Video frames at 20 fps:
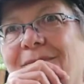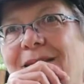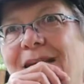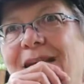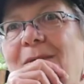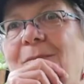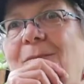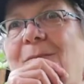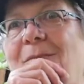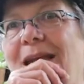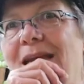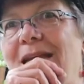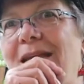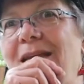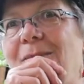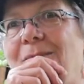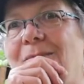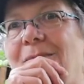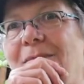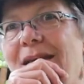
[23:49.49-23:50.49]
in many,
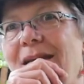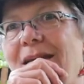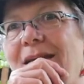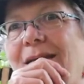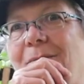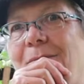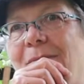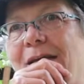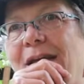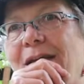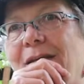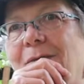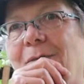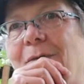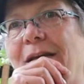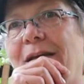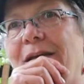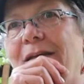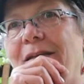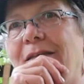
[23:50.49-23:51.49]
many, many
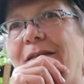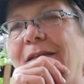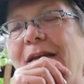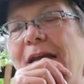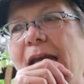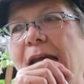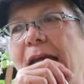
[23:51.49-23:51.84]
ways.